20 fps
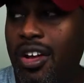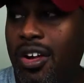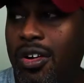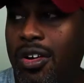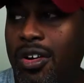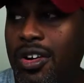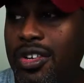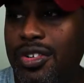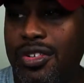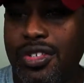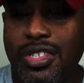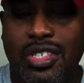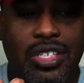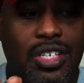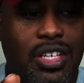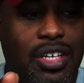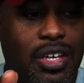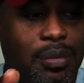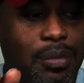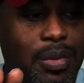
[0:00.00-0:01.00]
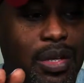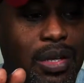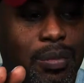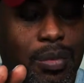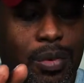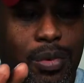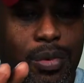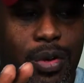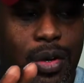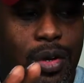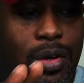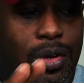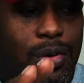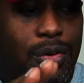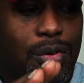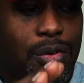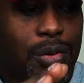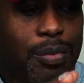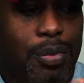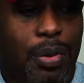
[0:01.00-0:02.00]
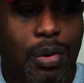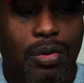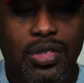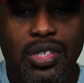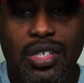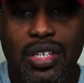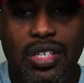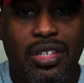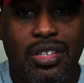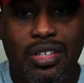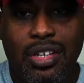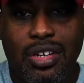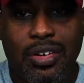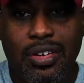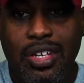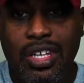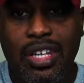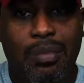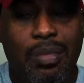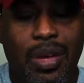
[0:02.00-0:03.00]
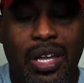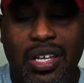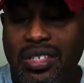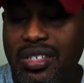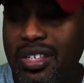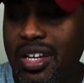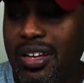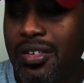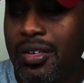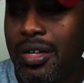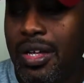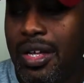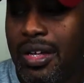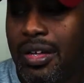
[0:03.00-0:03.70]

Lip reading: Or you're seeing people who are posting their eBay stuff.